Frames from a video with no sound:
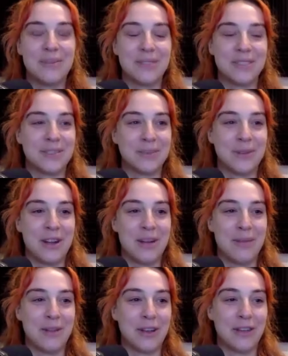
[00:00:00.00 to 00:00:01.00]
what's the word
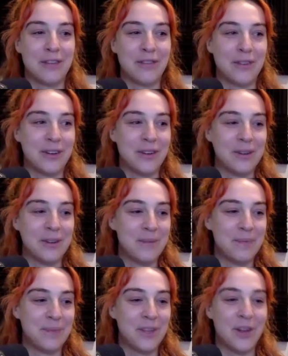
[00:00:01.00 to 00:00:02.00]
I'm looking for?
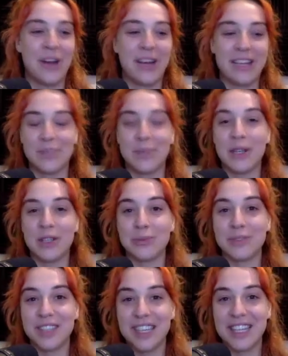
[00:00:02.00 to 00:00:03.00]
You know, I can just picture
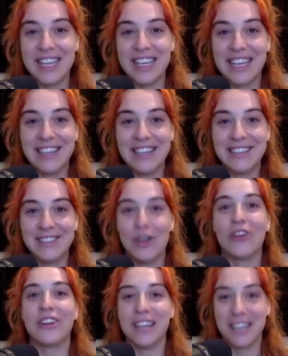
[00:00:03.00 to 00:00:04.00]
him sitting there
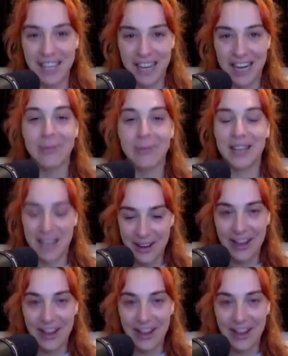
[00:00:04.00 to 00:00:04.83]
nodding and kind of being like,